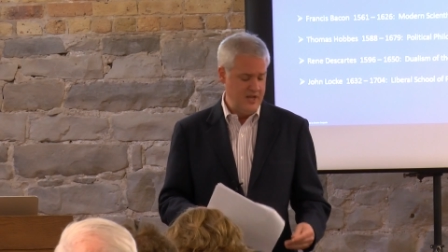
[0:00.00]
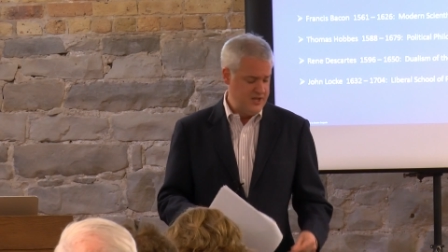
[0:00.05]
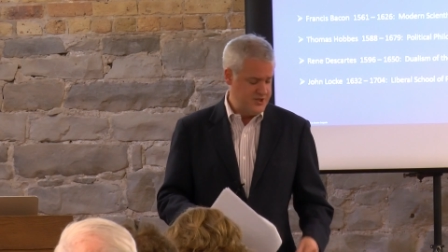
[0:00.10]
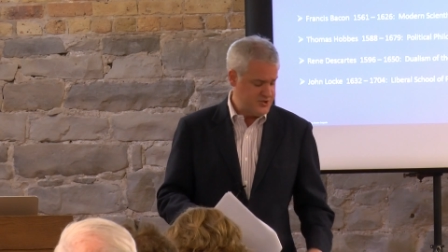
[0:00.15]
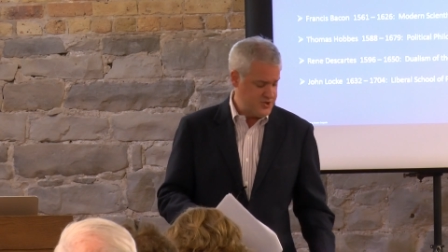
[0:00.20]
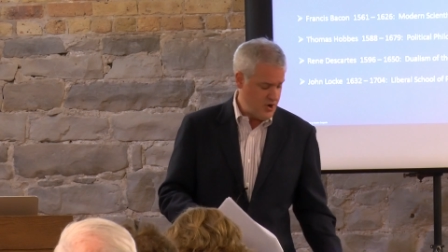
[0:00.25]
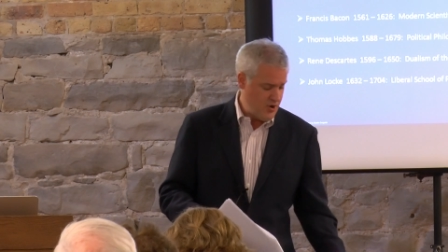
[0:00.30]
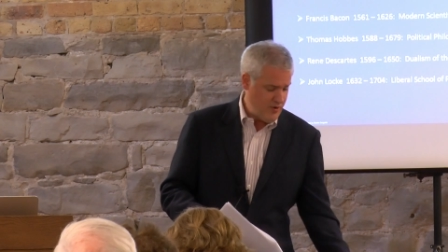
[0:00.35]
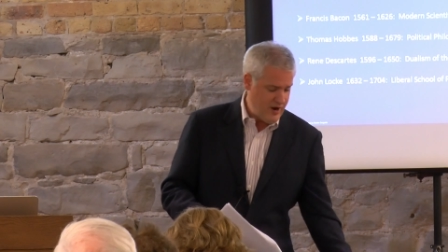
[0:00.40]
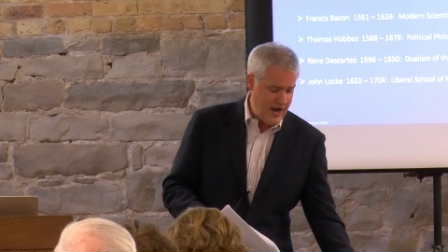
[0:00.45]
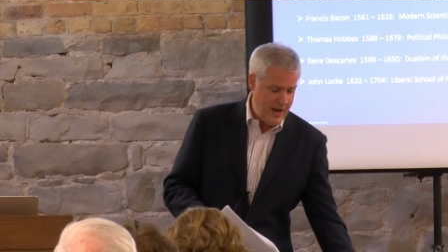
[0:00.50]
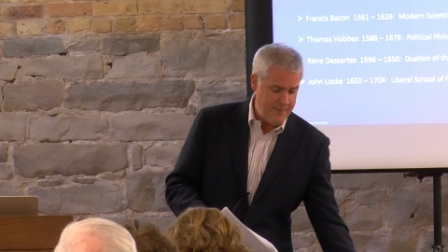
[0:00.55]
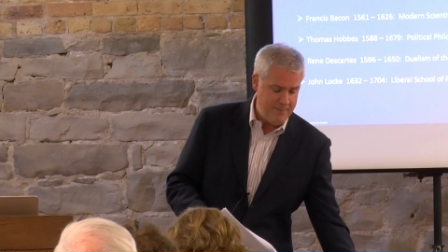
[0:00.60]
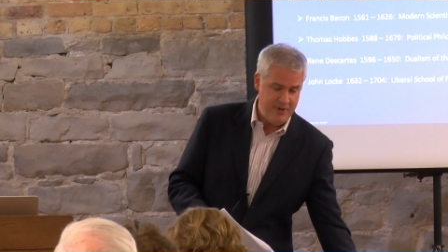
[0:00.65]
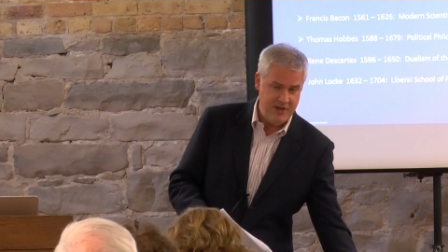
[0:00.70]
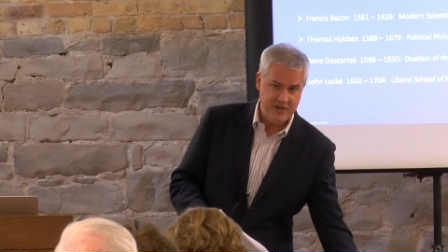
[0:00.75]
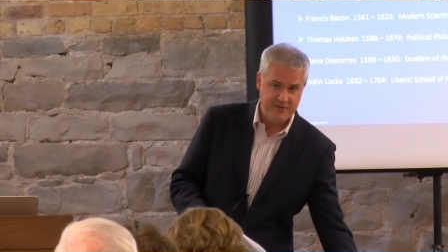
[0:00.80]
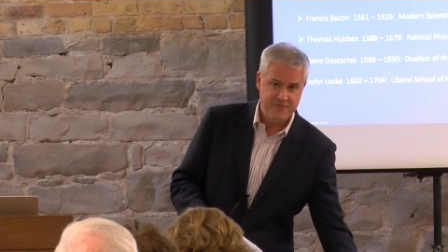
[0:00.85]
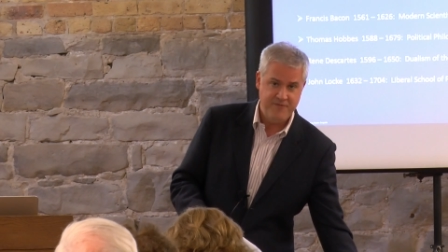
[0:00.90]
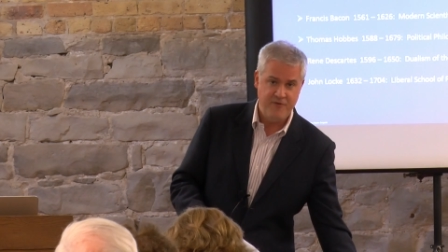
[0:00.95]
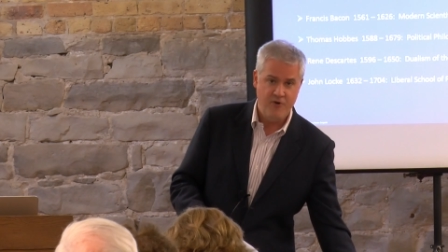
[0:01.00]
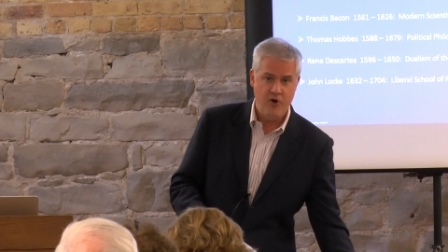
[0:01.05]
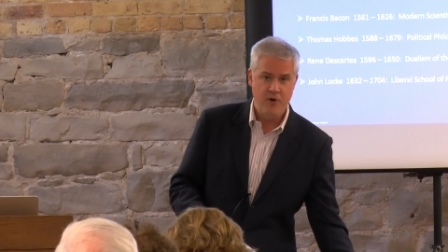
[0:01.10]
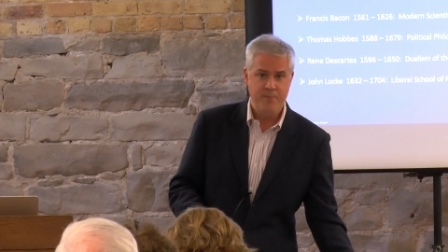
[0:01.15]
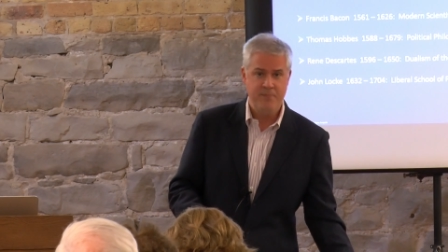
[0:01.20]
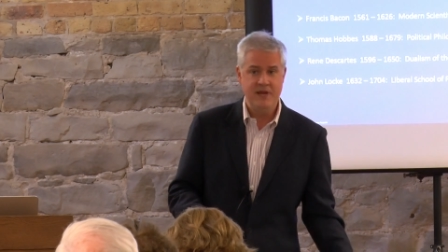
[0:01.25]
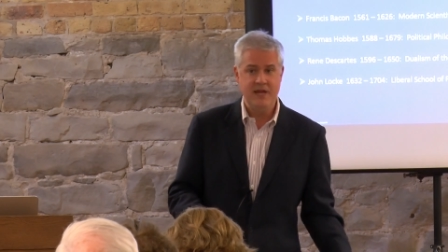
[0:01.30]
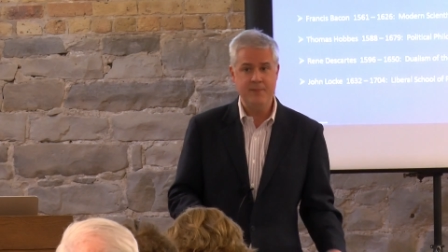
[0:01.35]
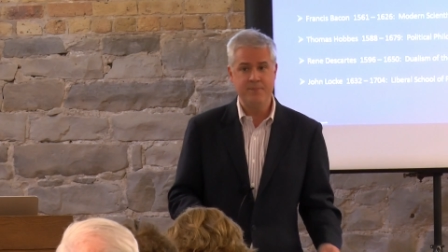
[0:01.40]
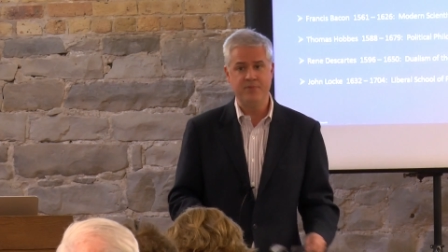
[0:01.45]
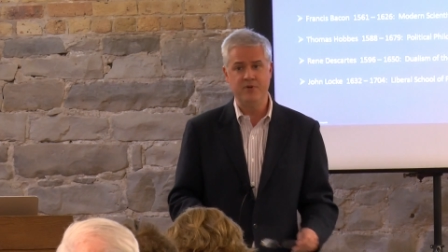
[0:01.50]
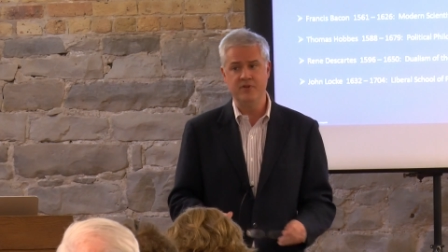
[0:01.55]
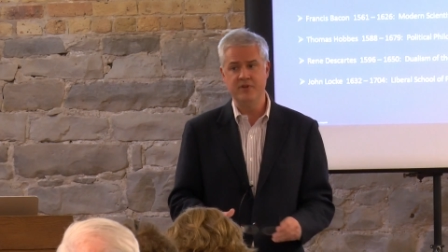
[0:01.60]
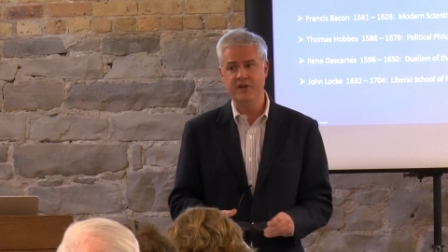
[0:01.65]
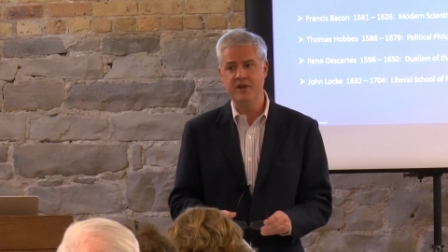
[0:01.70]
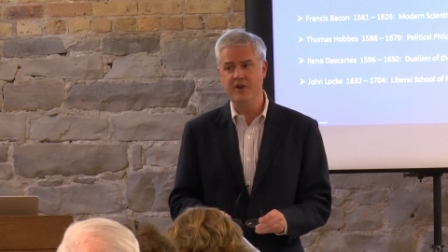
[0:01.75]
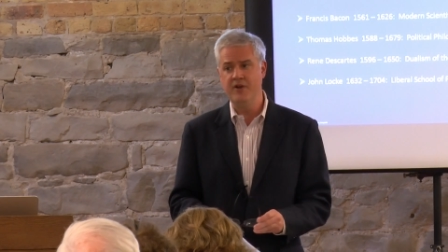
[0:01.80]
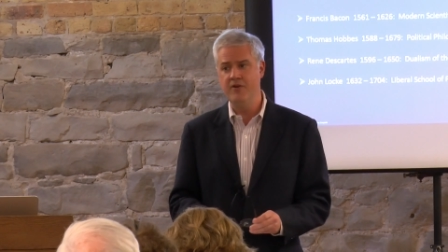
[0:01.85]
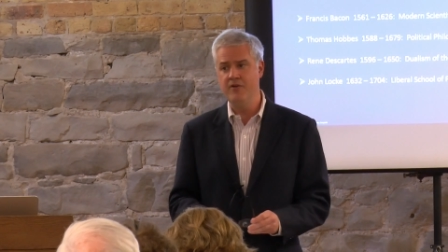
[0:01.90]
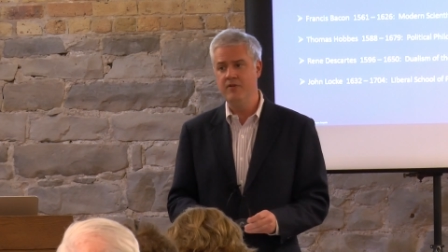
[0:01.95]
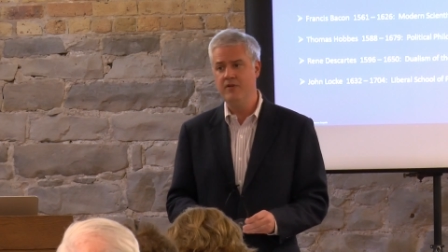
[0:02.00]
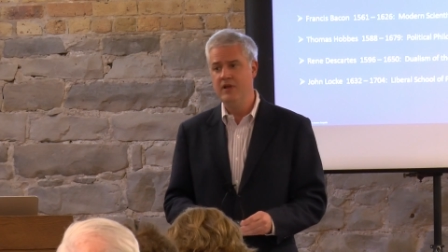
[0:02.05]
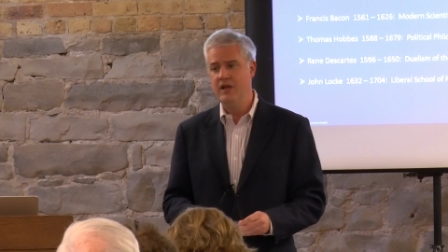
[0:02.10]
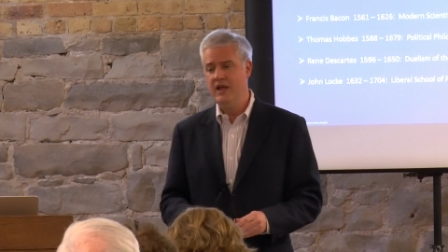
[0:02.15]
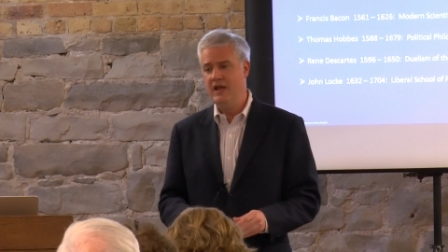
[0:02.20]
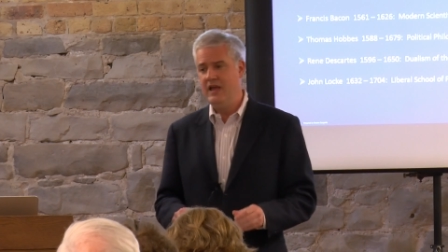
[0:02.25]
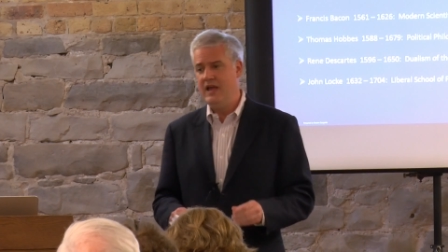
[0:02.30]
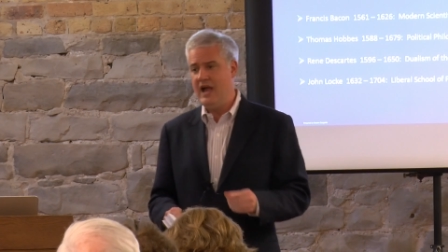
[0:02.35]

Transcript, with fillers: So I picked four people here.